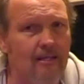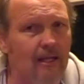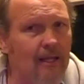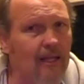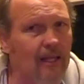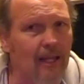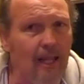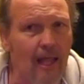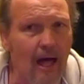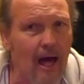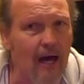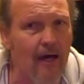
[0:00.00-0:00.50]
a
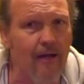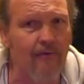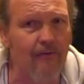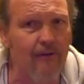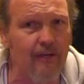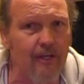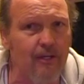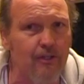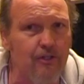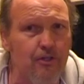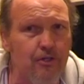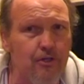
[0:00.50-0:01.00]
lot of
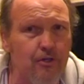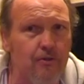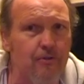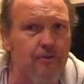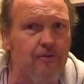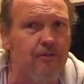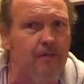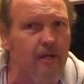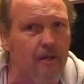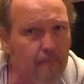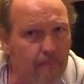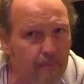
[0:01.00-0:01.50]

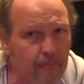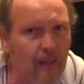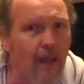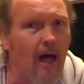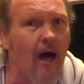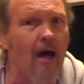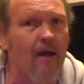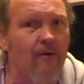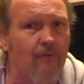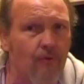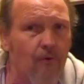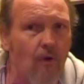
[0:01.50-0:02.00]
issues that
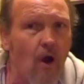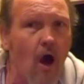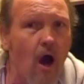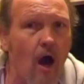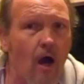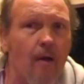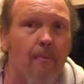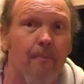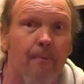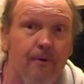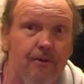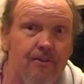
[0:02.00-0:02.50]
live
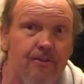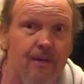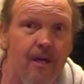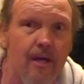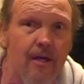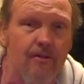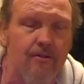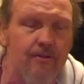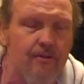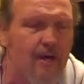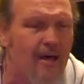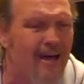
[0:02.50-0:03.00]
rock
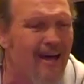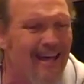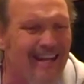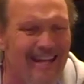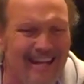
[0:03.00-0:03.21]
presents.